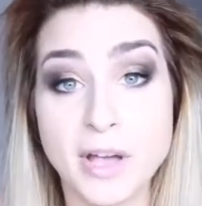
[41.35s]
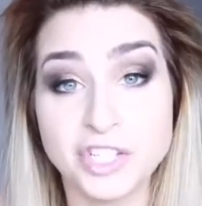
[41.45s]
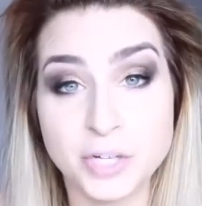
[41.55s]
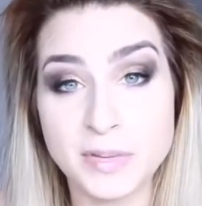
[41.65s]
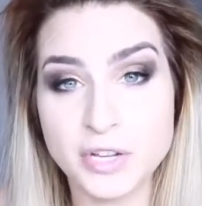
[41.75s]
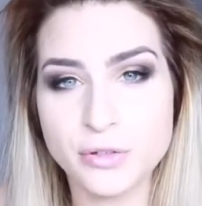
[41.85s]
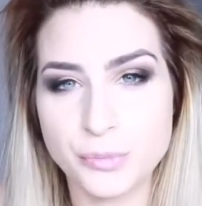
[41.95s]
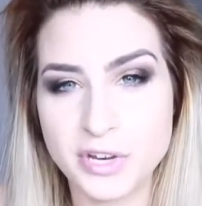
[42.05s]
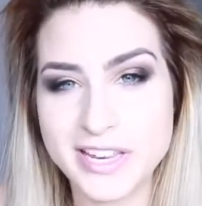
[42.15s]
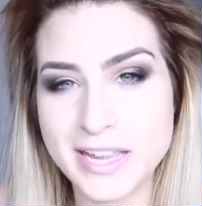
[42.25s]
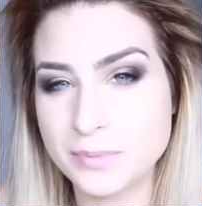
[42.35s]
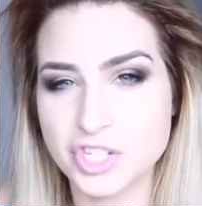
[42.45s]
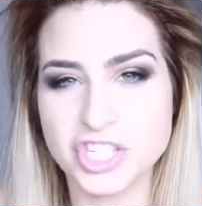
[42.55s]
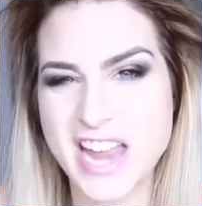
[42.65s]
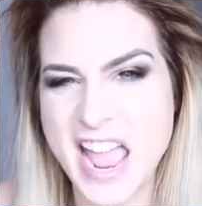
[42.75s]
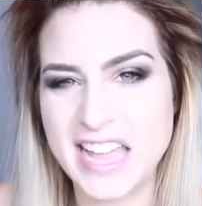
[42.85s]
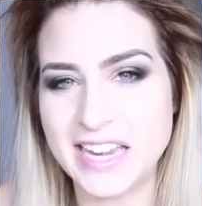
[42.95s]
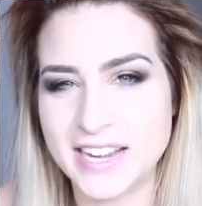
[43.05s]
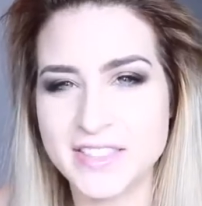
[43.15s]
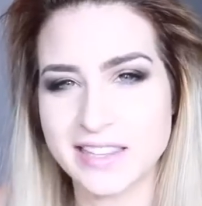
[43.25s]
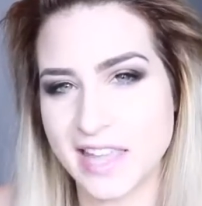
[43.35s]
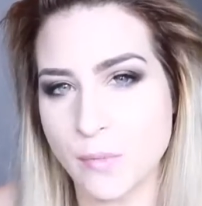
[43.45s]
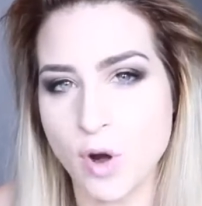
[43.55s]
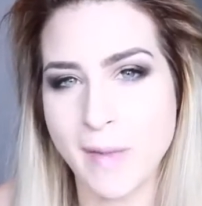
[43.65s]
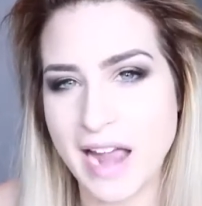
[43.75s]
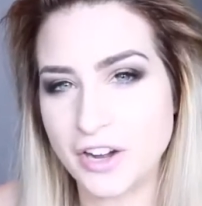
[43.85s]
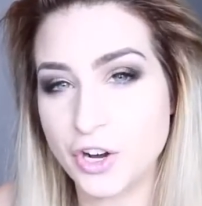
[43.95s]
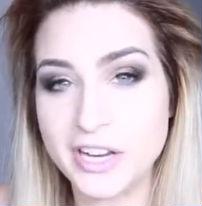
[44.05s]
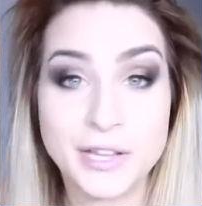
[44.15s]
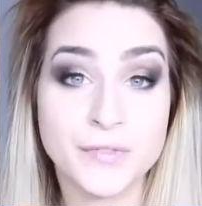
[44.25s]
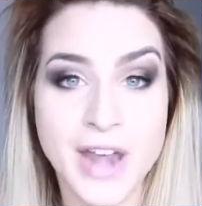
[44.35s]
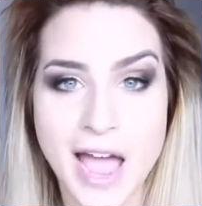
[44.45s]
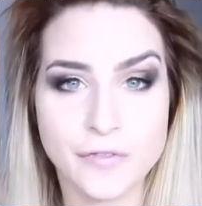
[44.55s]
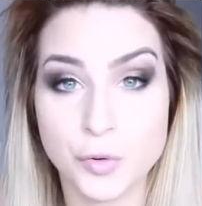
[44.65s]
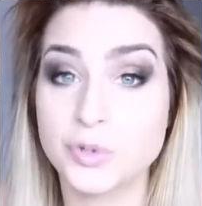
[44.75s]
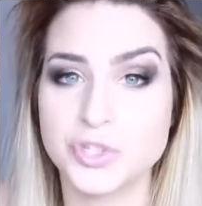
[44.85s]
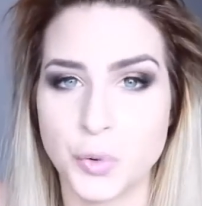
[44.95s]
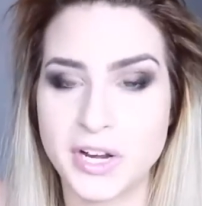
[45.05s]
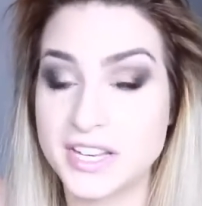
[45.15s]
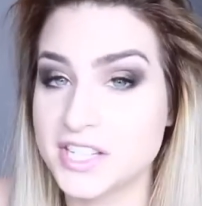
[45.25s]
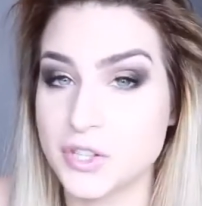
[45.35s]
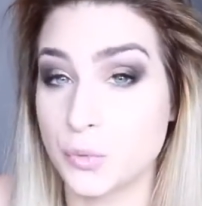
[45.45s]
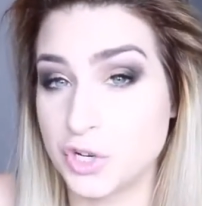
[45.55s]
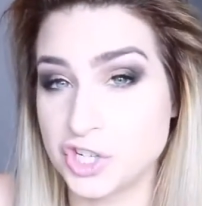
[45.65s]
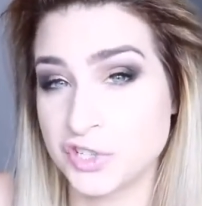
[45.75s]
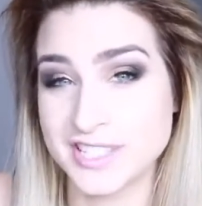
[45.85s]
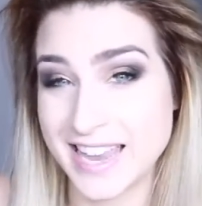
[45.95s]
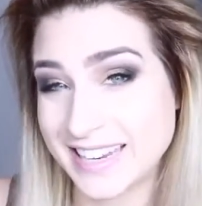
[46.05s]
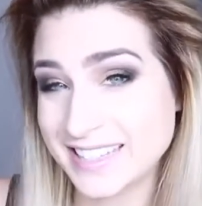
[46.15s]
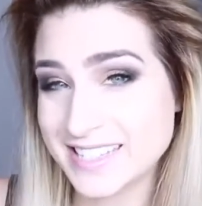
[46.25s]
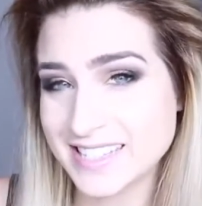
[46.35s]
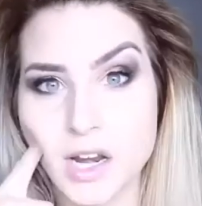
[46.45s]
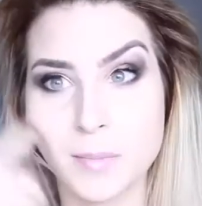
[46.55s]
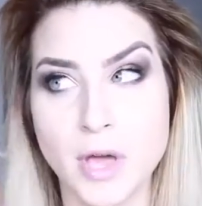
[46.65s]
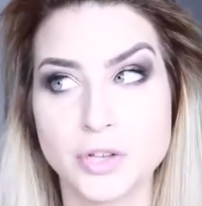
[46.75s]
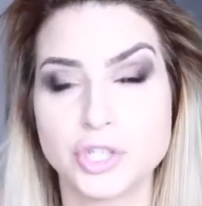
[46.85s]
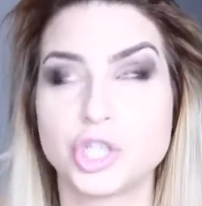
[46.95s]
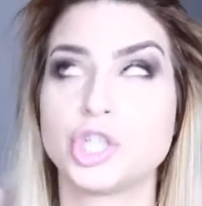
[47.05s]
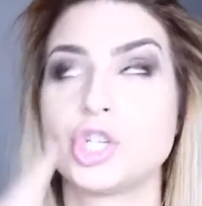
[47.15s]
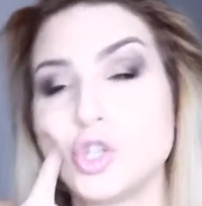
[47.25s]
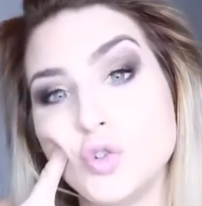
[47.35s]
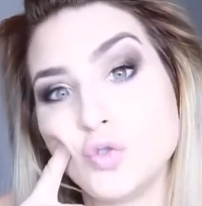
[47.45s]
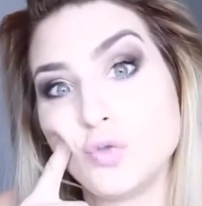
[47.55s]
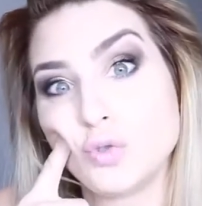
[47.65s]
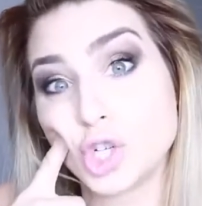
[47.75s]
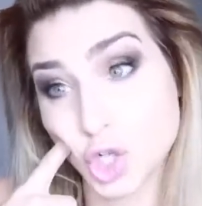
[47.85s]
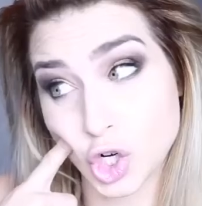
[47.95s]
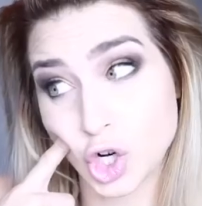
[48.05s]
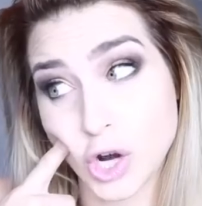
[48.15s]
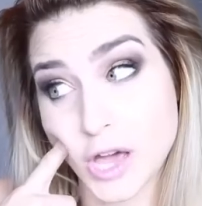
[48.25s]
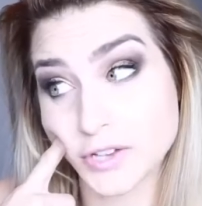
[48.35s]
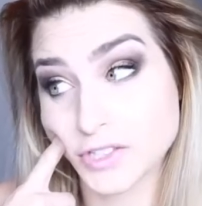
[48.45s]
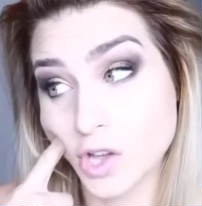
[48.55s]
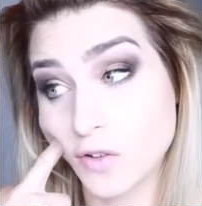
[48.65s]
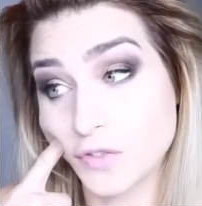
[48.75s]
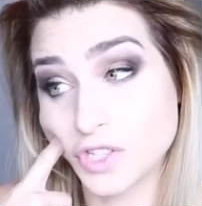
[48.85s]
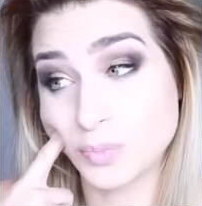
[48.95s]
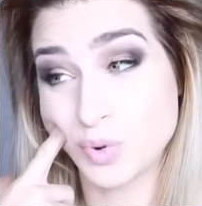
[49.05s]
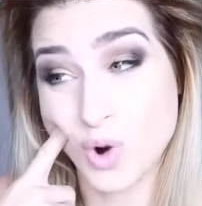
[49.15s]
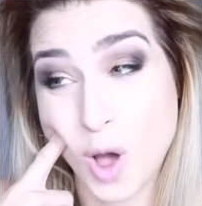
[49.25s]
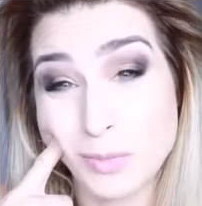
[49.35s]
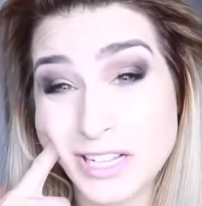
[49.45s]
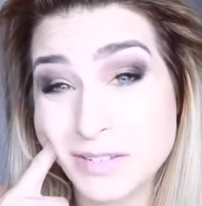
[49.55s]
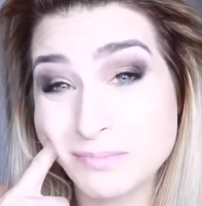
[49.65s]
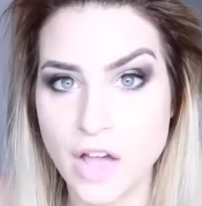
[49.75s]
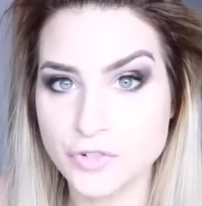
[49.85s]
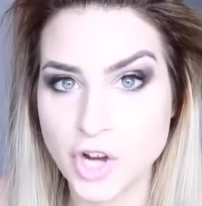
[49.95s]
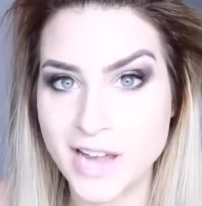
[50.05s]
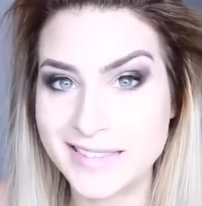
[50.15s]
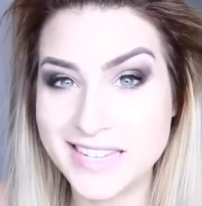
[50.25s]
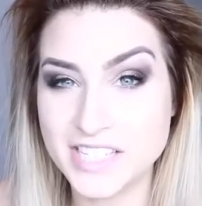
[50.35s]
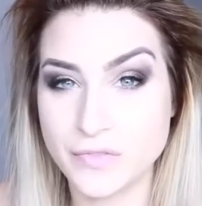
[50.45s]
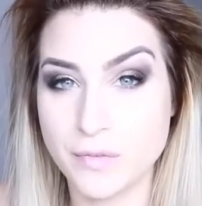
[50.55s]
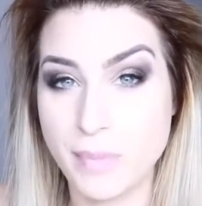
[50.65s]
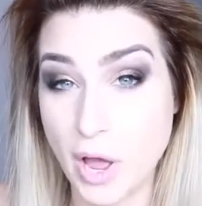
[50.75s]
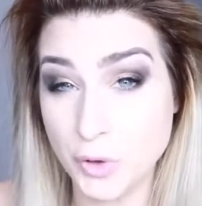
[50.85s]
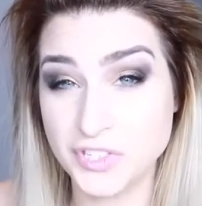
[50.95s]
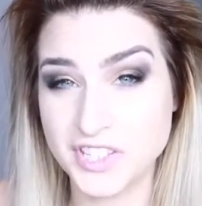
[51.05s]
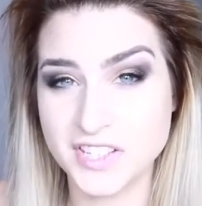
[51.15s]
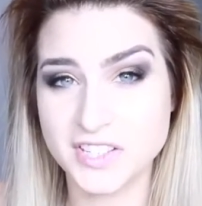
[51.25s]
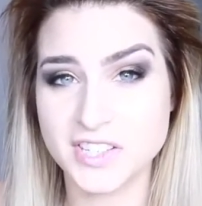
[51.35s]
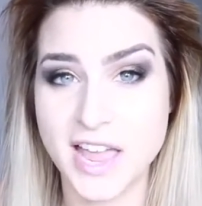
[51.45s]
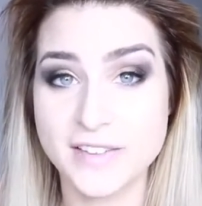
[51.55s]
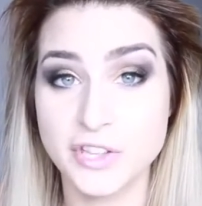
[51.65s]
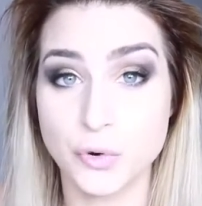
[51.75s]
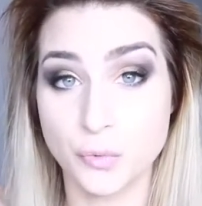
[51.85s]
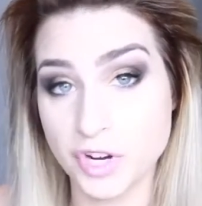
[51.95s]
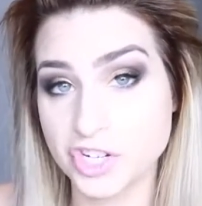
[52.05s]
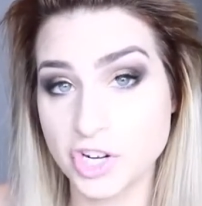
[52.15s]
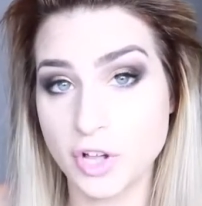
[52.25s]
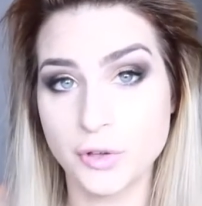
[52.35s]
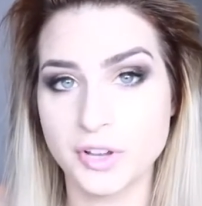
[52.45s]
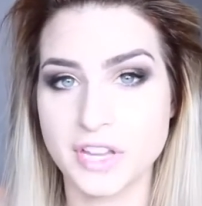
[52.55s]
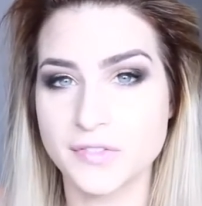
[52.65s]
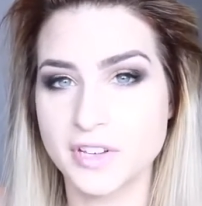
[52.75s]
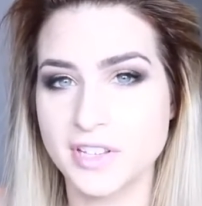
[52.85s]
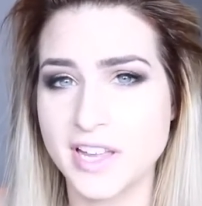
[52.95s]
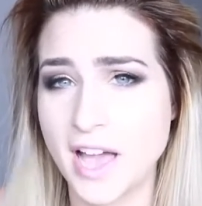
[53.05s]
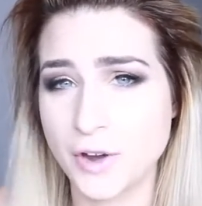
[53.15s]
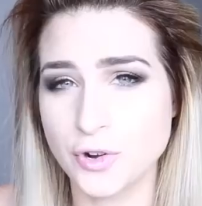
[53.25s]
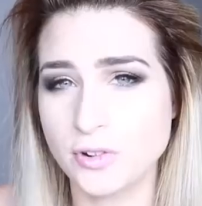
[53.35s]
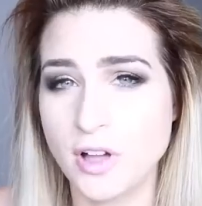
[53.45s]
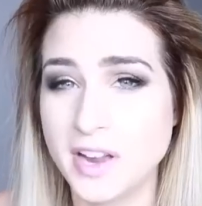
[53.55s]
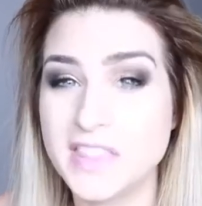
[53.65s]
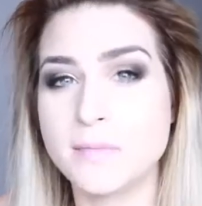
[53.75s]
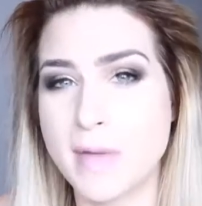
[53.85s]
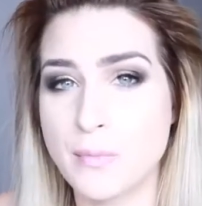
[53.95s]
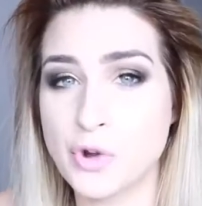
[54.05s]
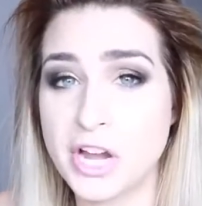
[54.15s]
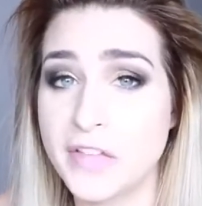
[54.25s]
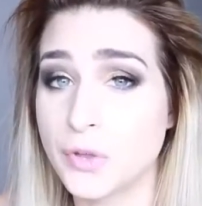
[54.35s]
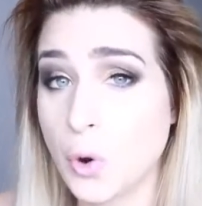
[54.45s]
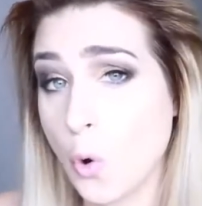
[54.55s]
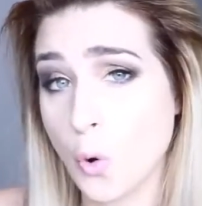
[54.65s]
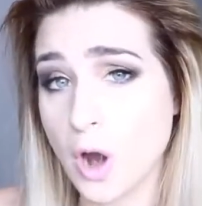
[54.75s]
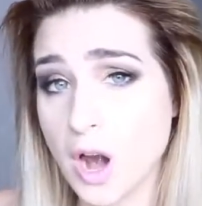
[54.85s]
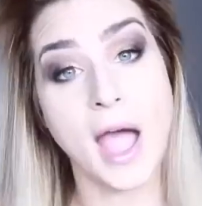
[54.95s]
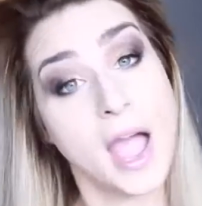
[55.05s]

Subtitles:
My GPU 3 keeps just hanging in the Claymore miner even after restoring it to the original settings. I'm not too sure how to solve this problem. I've tried like different BIOSes and the original, even like underclocking the memory and the core.